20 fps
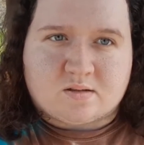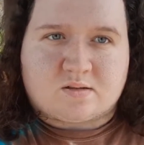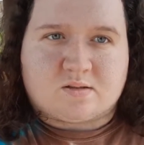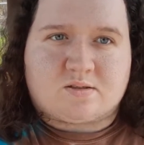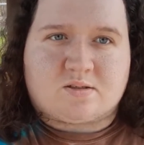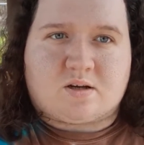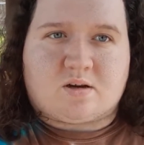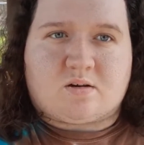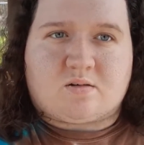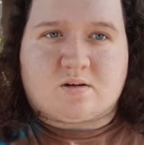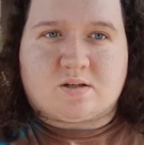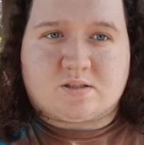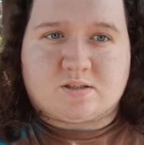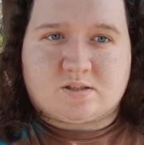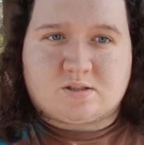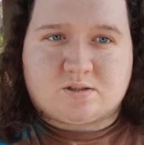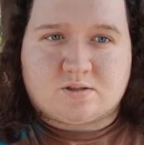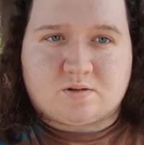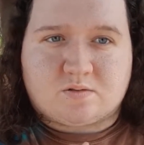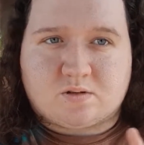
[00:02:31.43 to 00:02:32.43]
So as
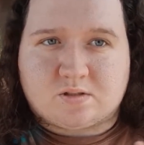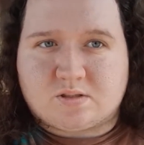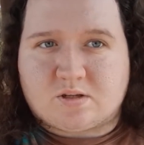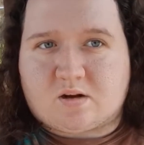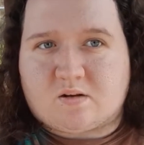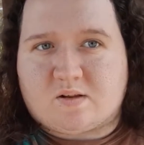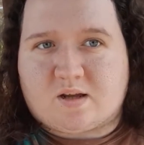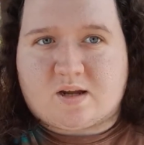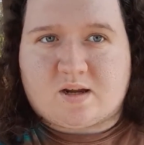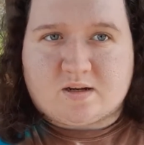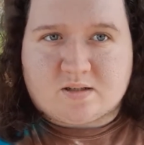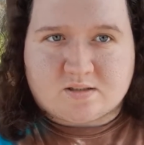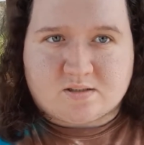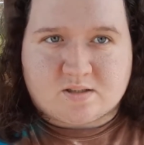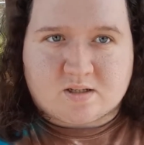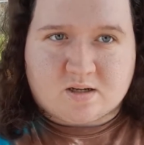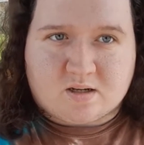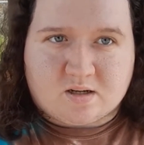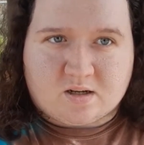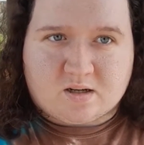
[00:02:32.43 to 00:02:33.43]
soon as all that is
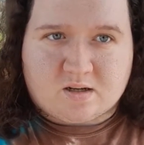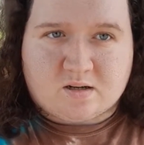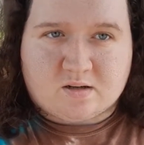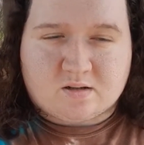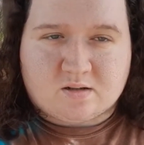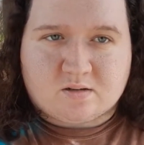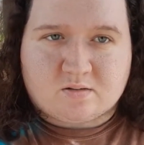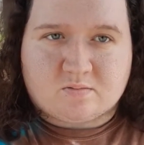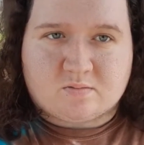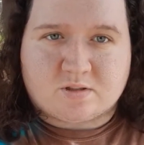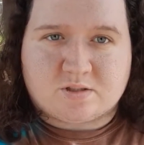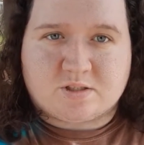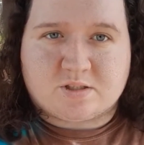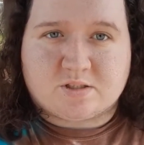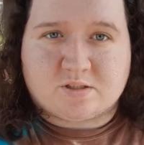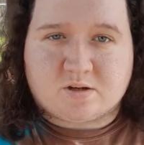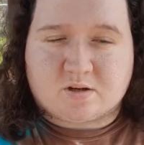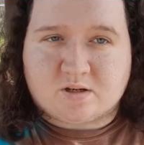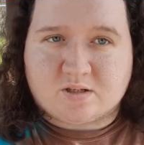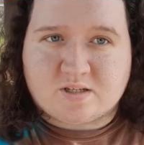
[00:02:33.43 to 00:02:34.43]
done, which
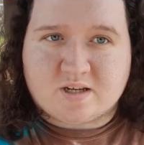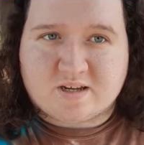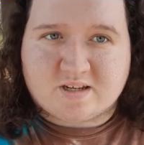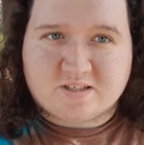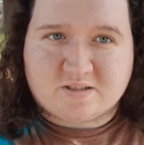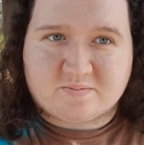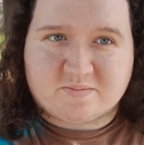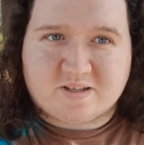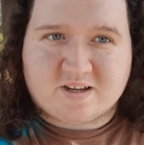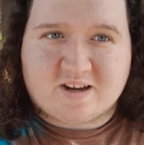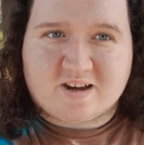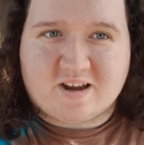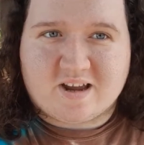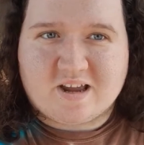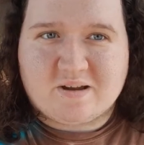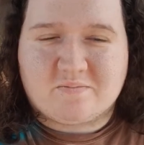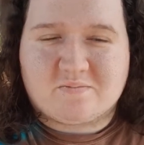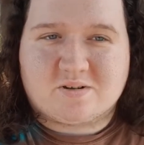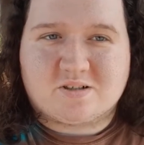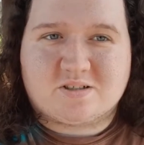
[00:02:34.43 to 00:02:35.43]
is going to take some
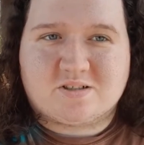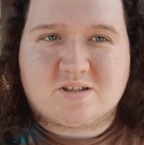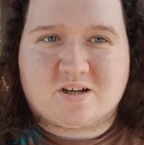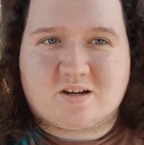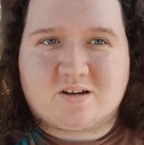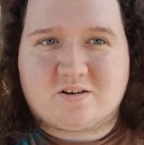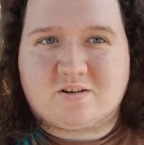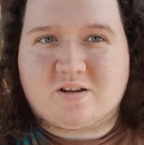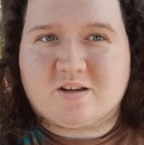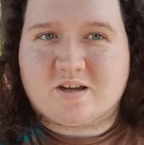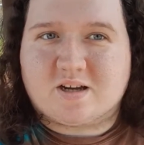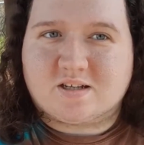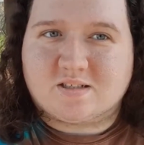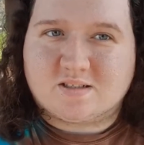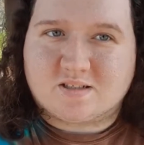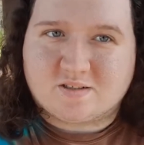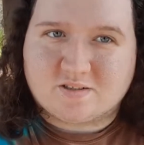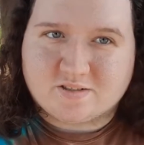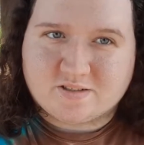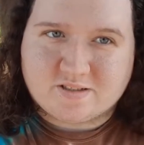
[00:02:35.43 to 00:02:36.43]
time, which I know you guys
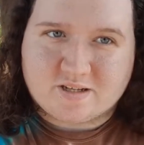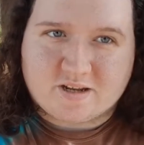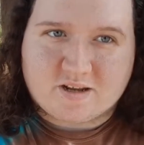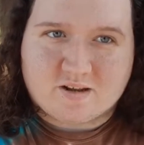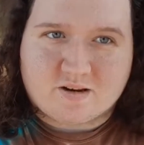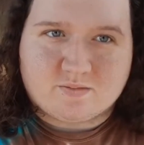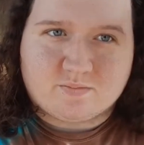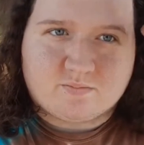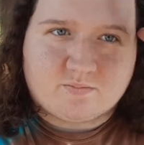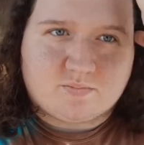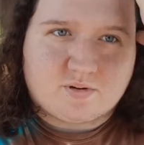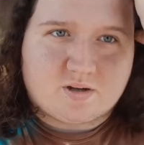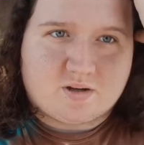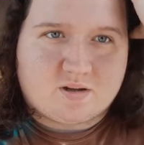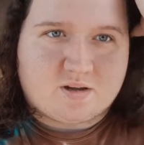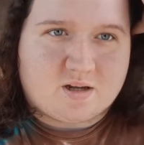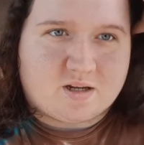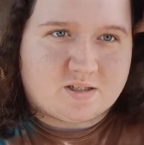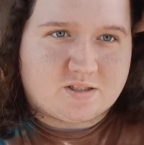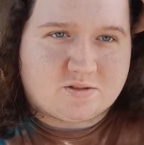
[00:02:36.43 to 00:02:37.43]
understand,
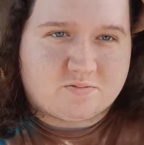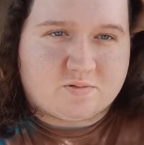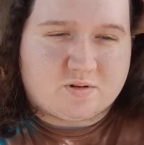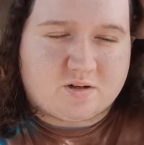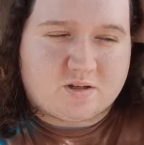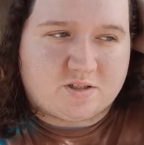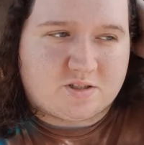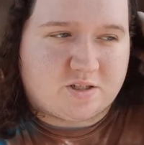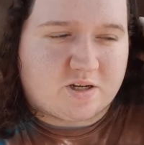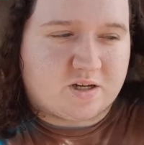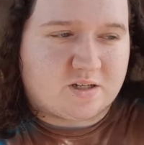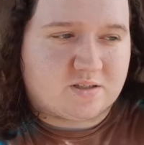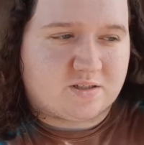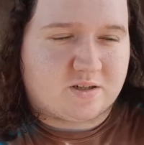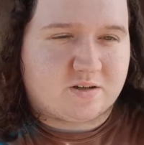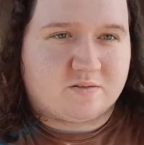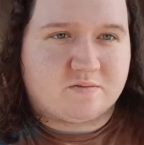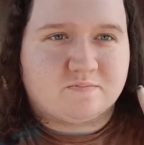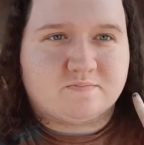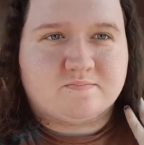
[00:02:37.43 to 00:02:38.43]
but I just want to let you guys
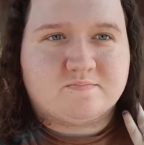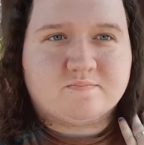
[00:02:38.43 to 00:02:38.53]
know.